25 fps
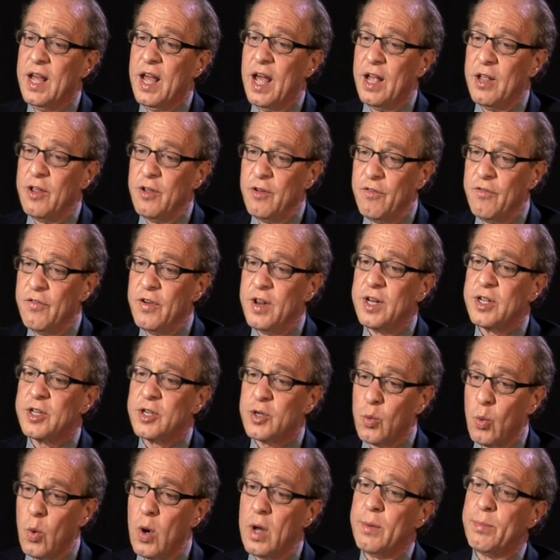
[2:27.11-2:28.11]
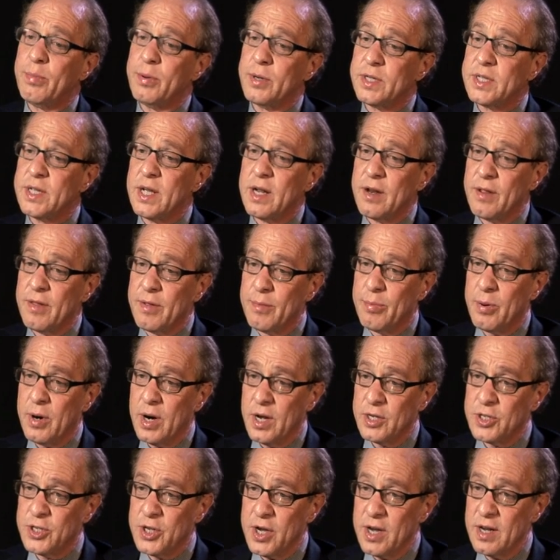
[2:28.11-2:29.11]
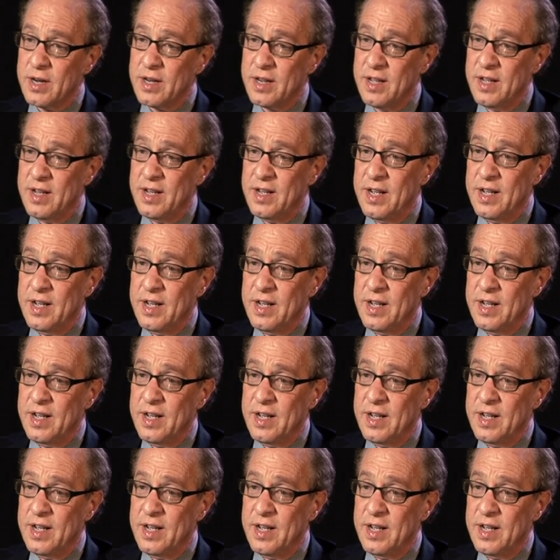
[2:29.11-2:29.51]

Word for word: and you finished 1% of the project.